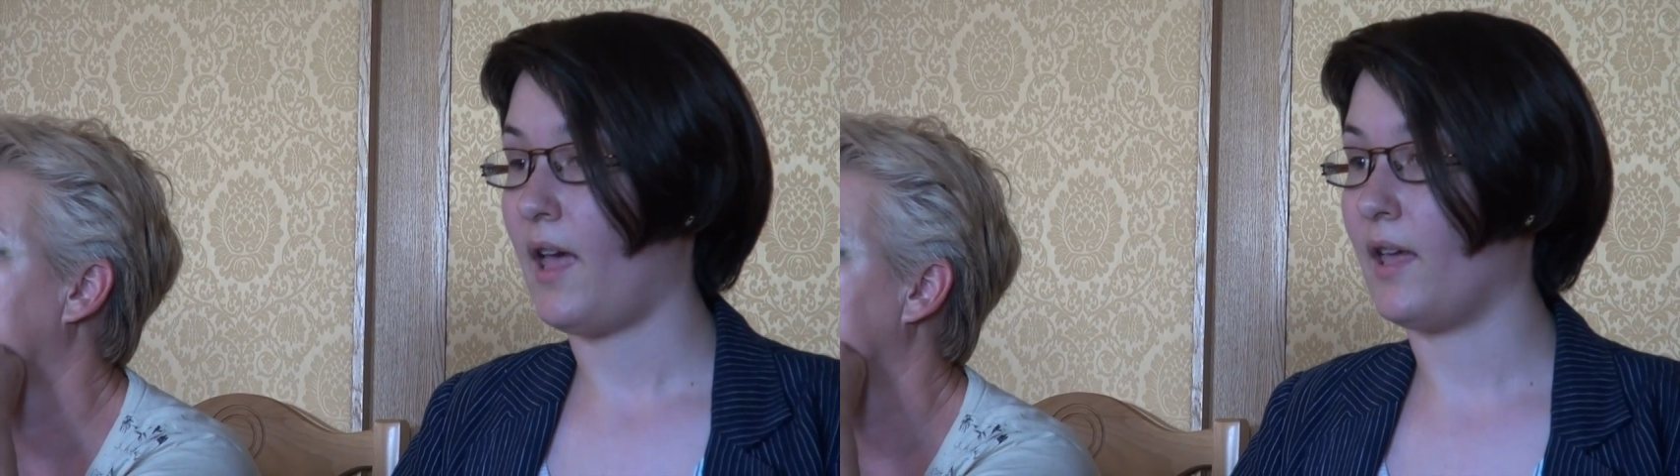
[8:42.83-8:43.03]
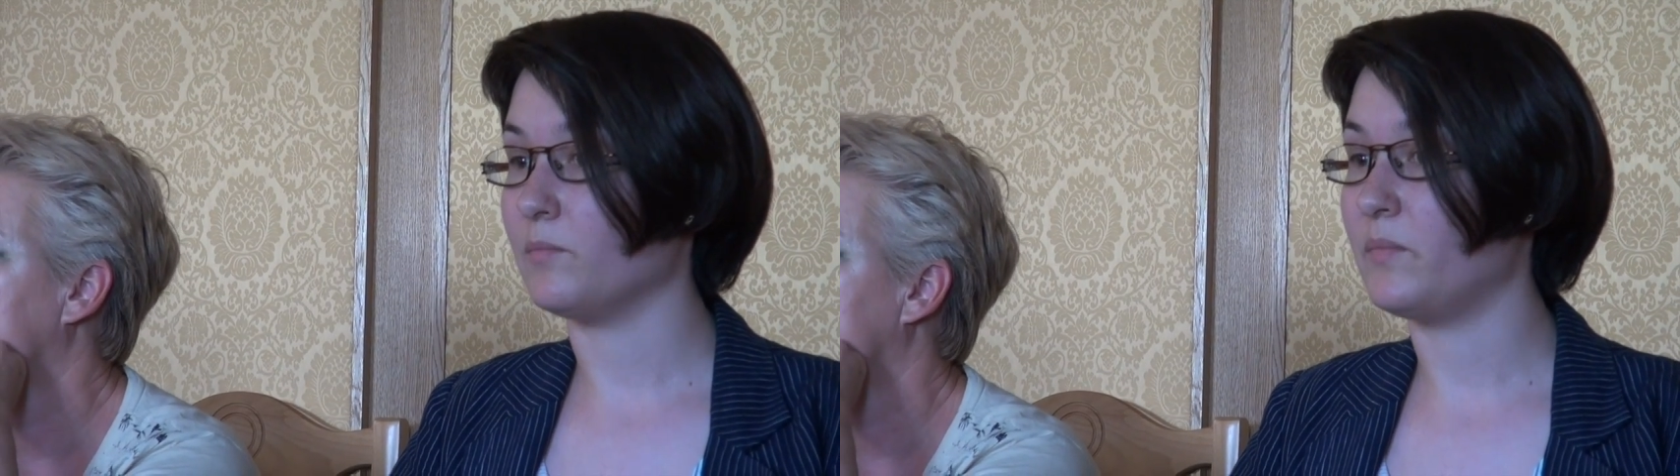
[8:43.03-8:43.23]

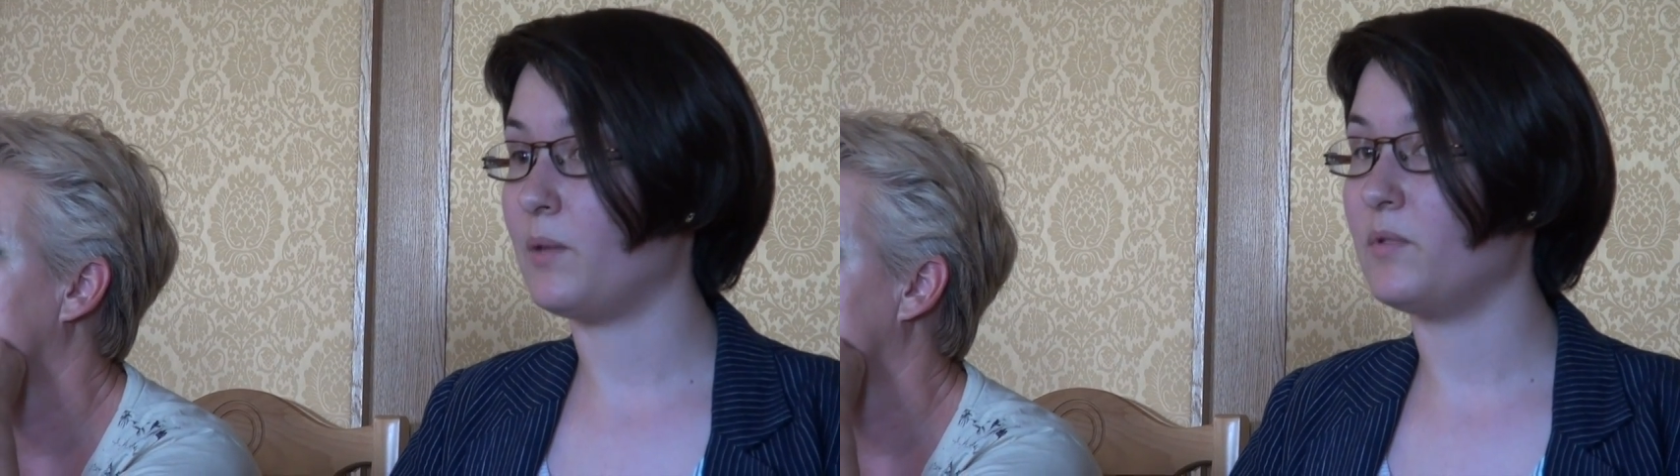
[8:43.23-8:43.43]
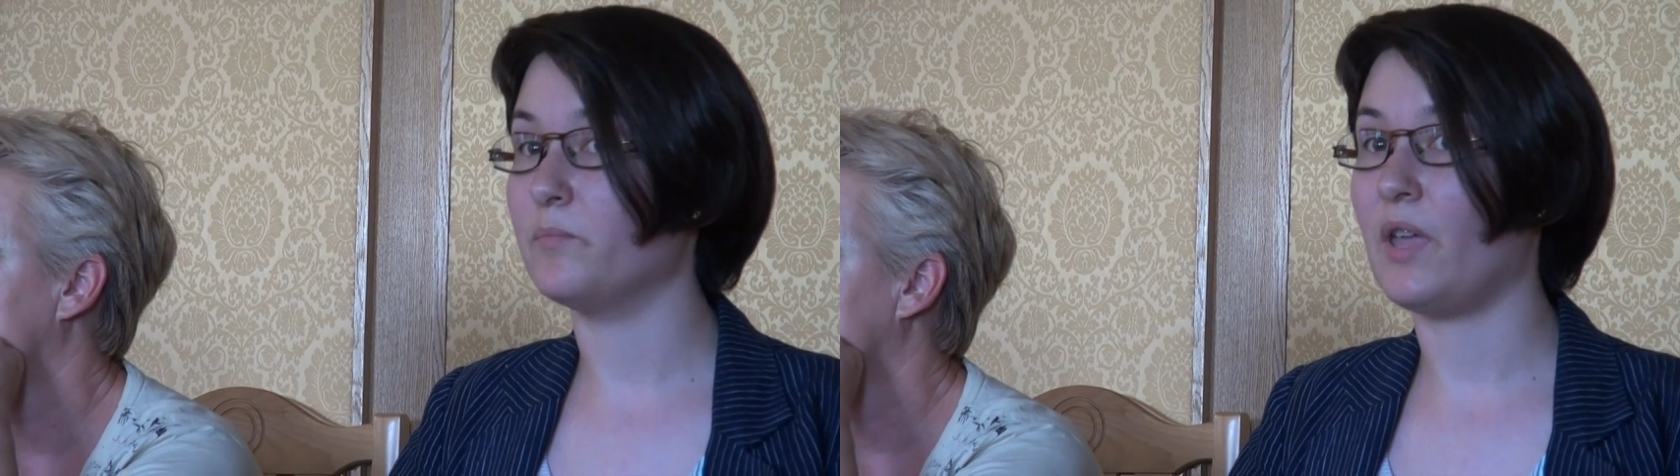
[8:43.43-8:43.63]
and
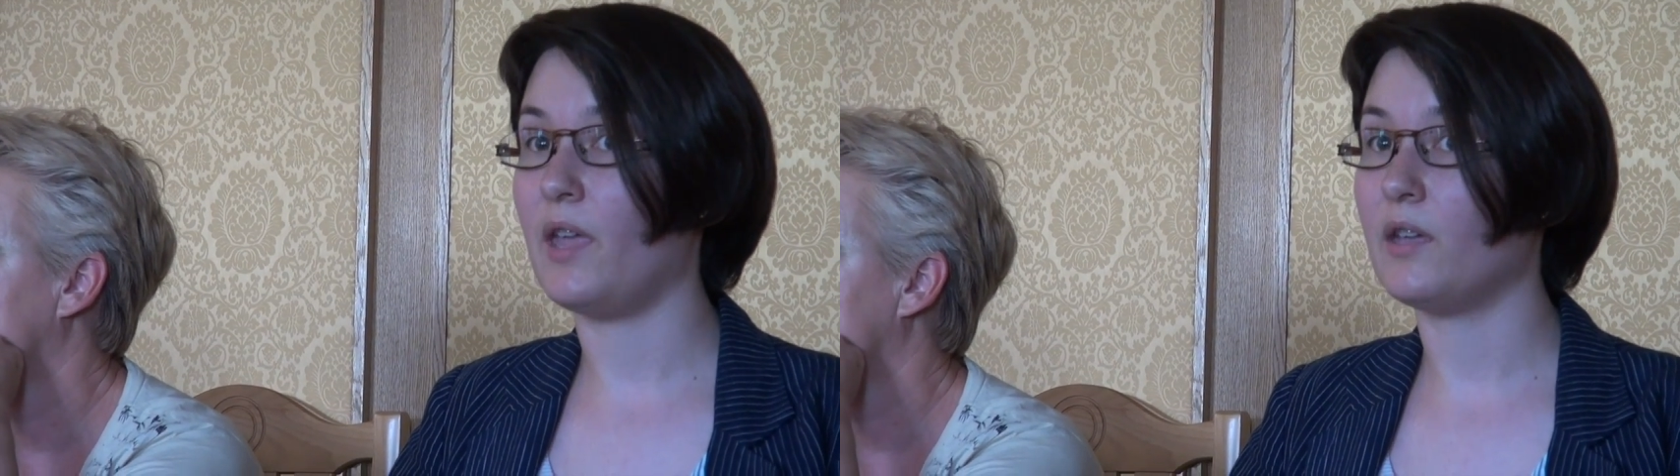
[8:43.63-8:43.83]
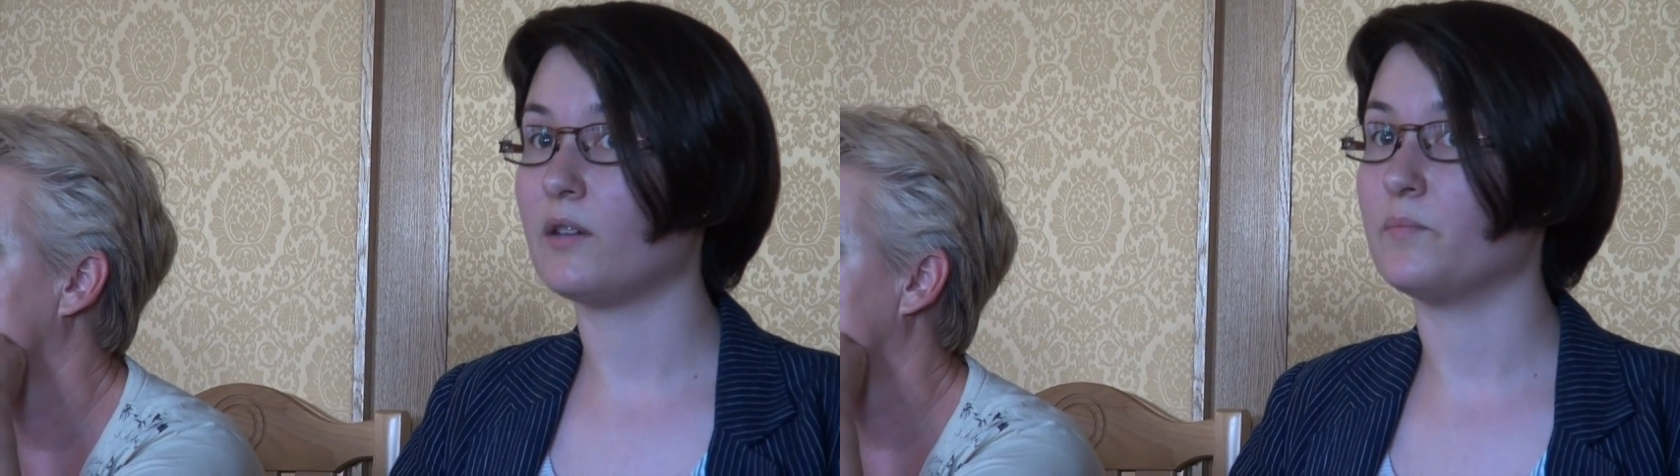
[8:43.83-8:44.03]
maybe
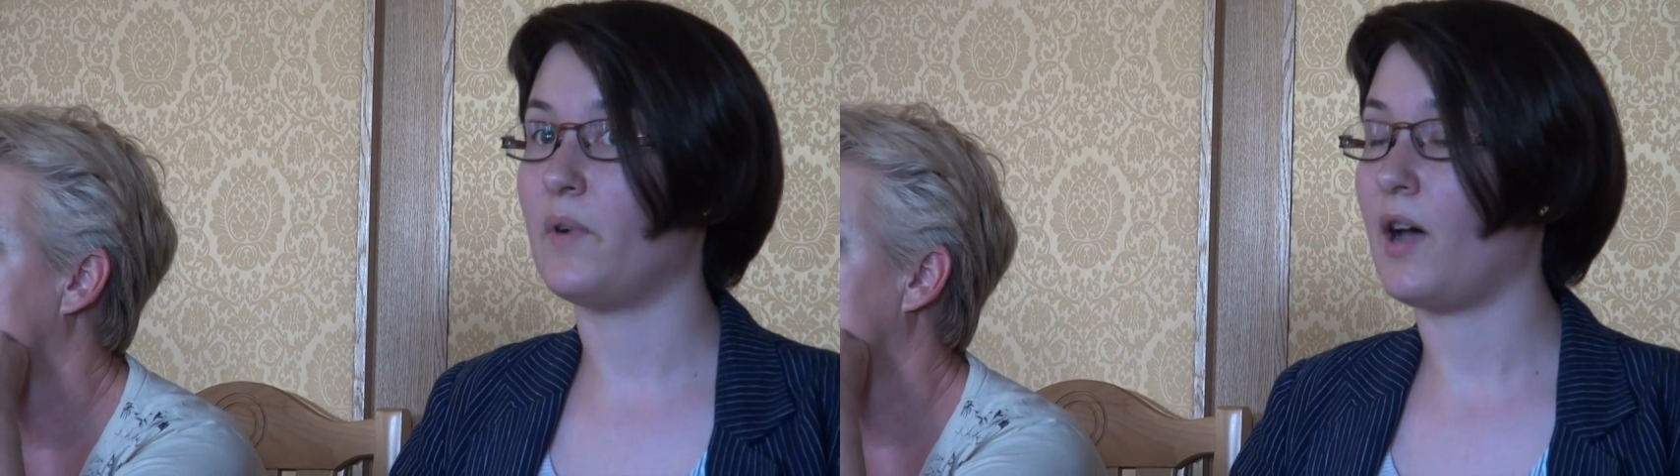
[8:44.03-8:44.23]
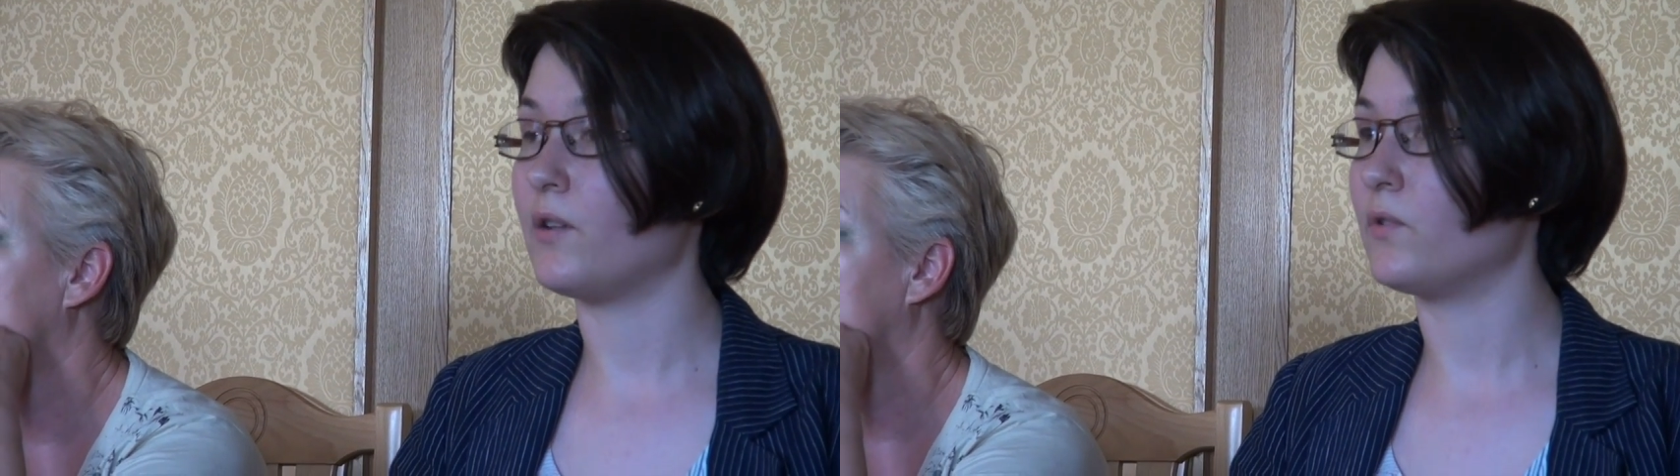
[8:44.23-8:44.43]
make
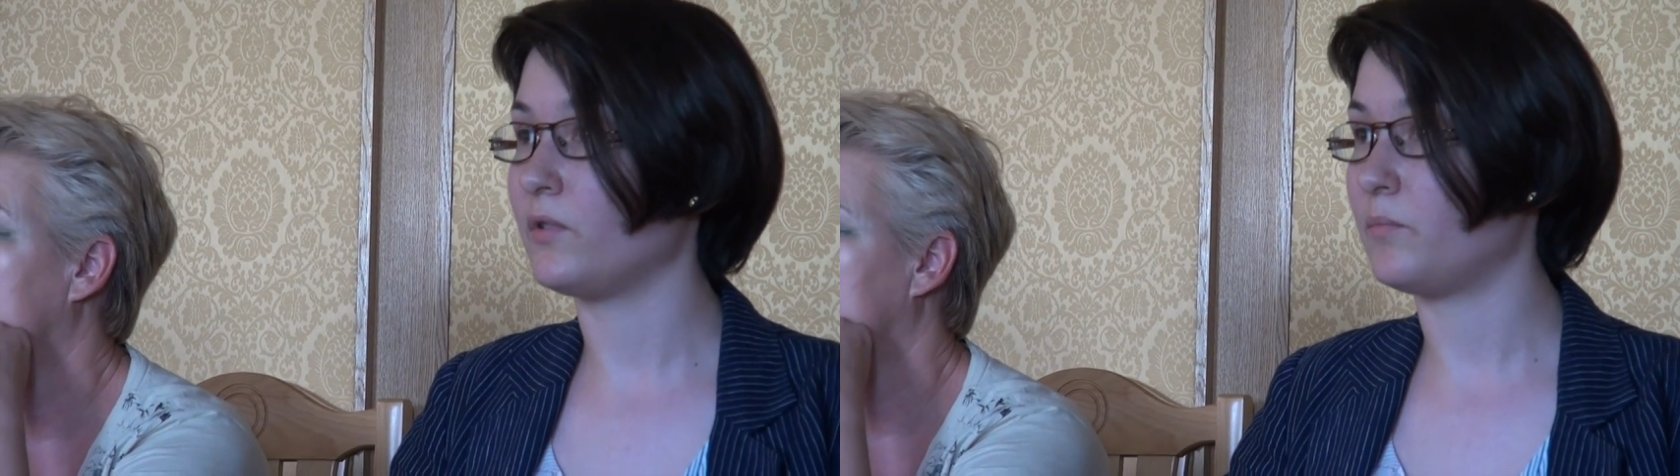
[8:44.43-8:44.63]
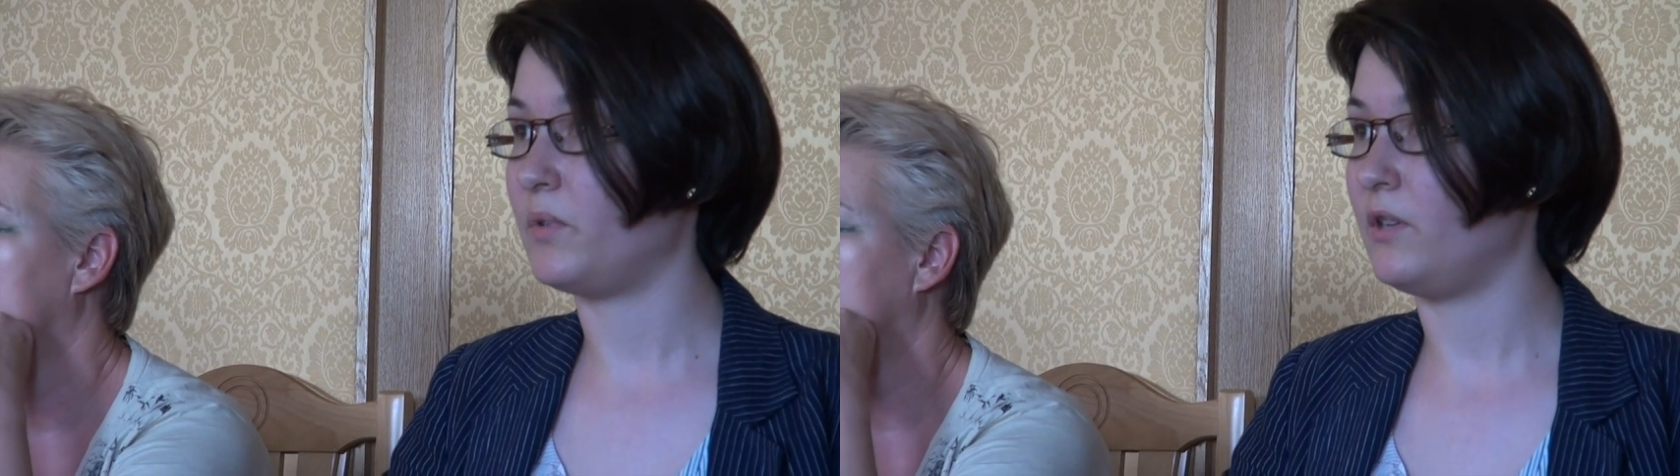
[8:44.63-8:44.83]
my
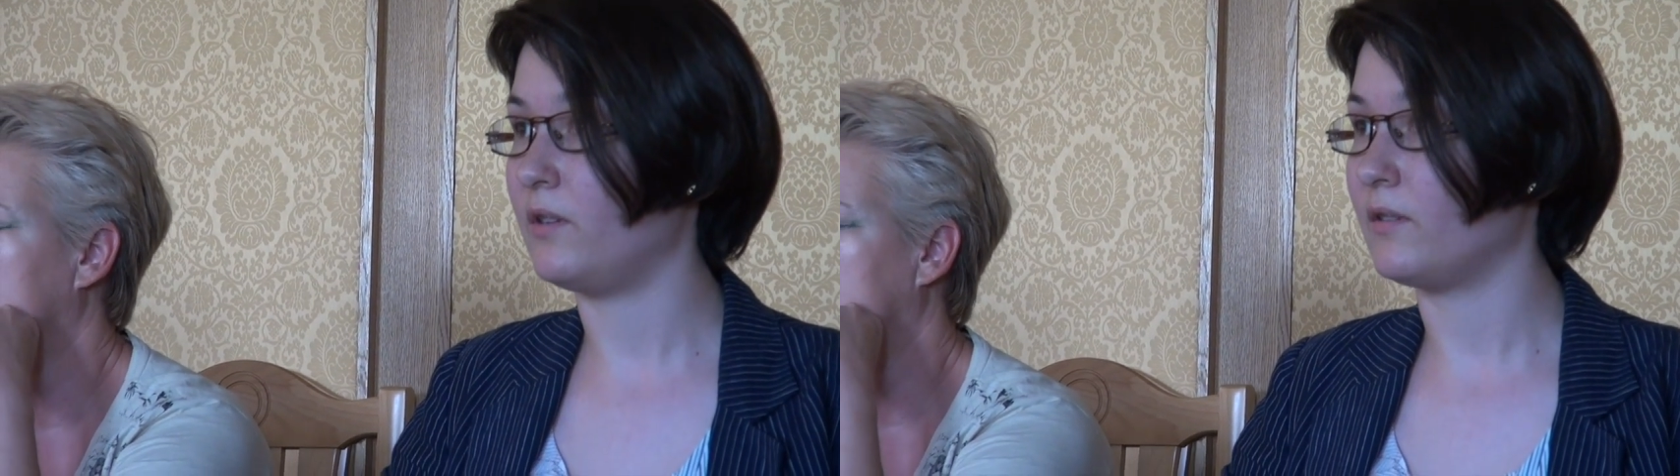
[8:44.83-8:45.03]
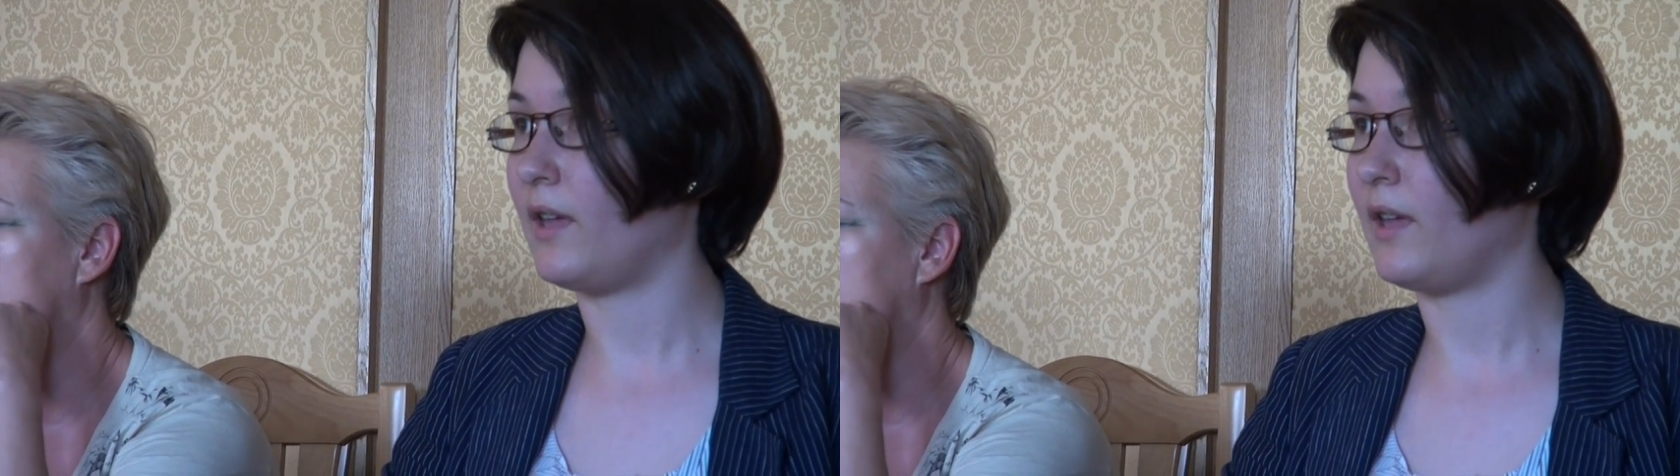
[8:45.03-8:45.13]
own opinion